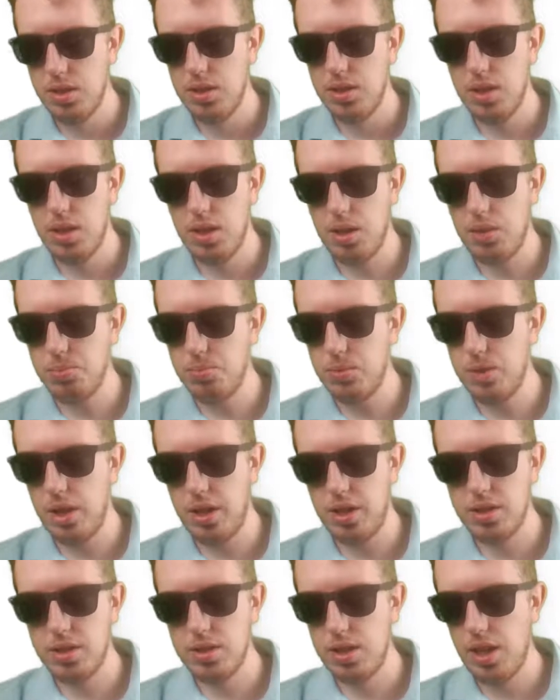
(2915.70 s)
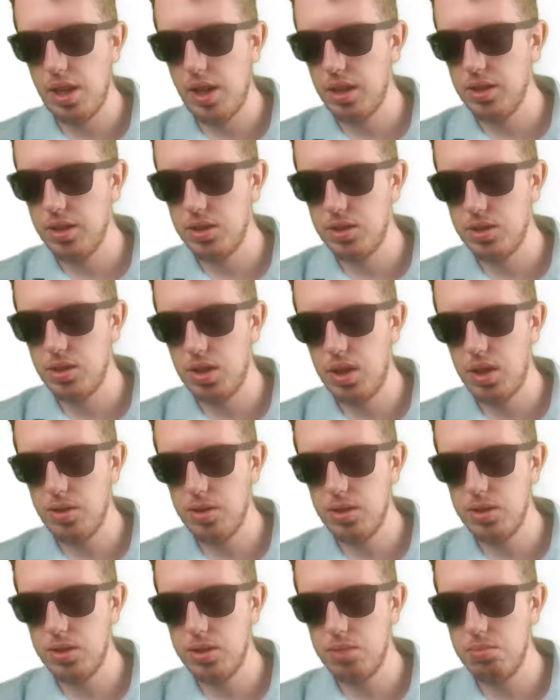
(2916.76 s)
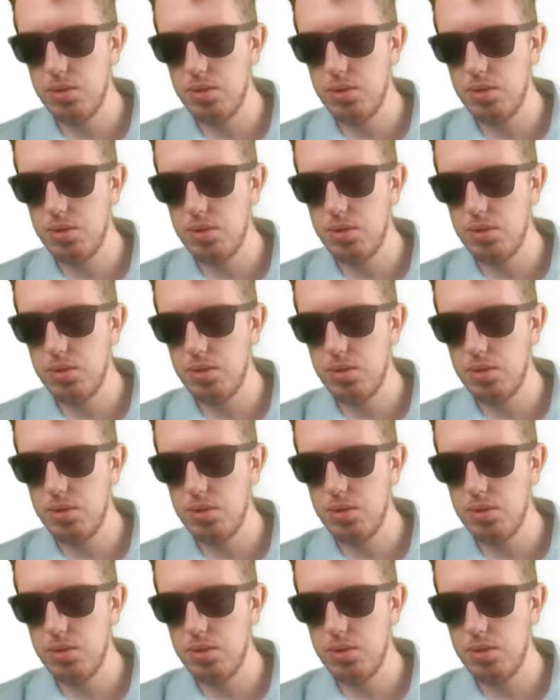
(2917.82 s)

I'm not exactly sure how these should be